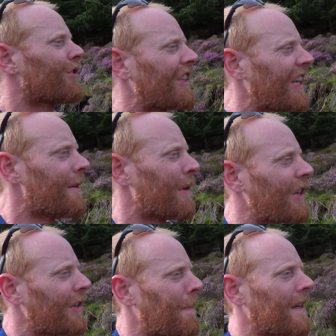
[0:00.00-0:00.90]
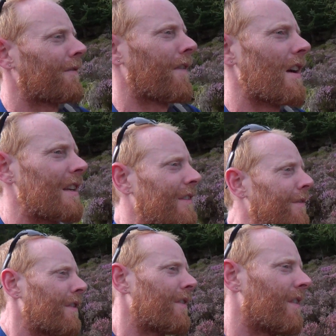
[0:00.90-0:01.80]
good to see, because butterflies
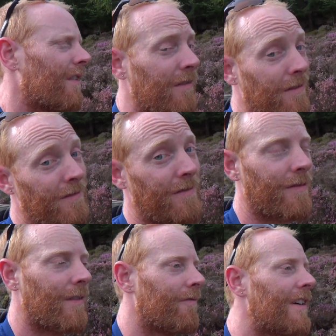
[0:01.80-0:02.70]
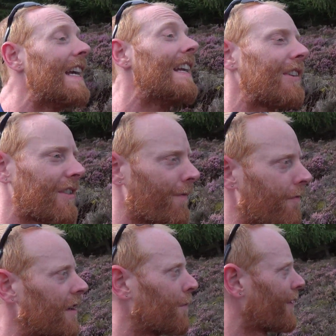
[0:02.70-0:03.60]
are really
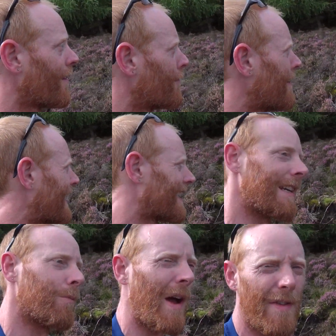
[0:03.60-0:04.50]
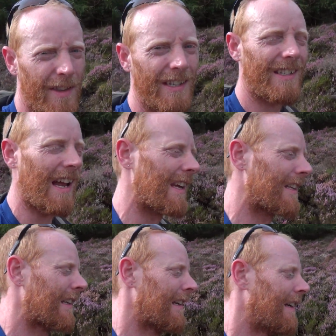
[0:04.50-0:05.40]
suffering with our erratic weather these
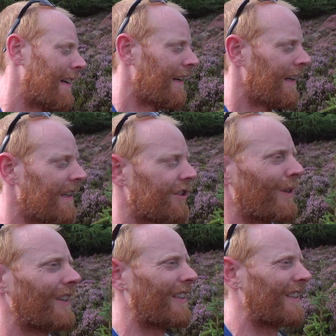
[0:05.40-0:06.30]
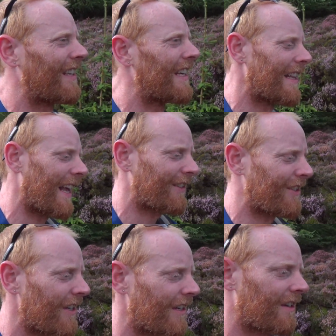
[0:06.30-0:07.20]
days. 2016,
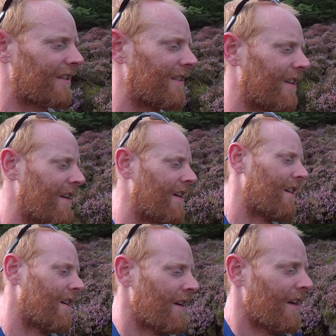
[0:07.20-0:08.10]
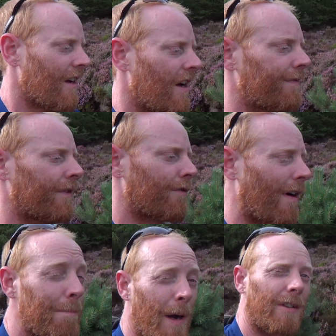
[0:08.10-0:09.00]
last year, after the
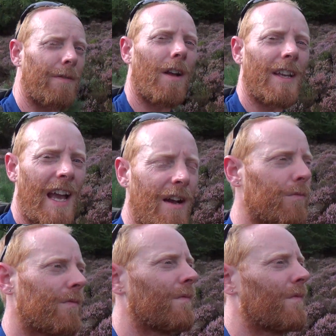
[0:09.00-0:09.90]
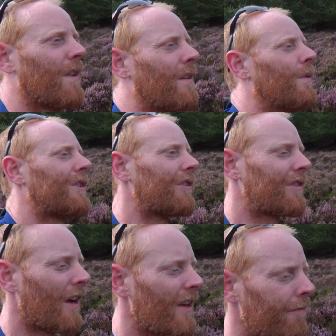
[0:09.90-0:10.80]
Great Butterfly Count, which is
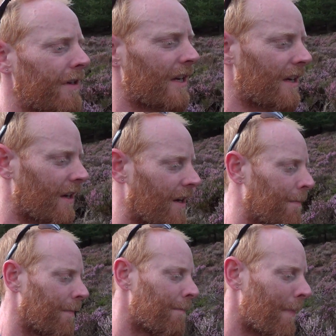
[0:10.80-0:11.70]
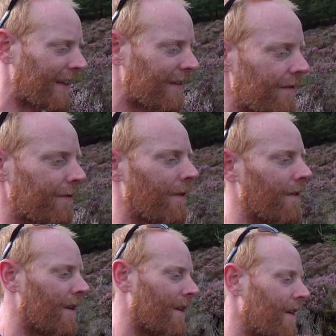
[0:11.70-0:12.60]
done every year, massive
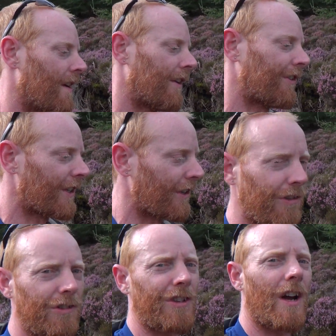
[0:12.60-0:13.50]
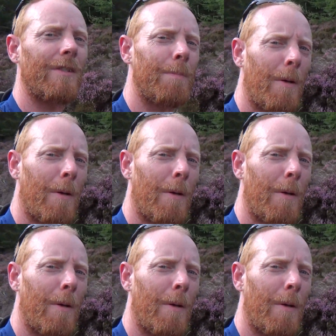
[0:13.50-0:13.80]
citizen science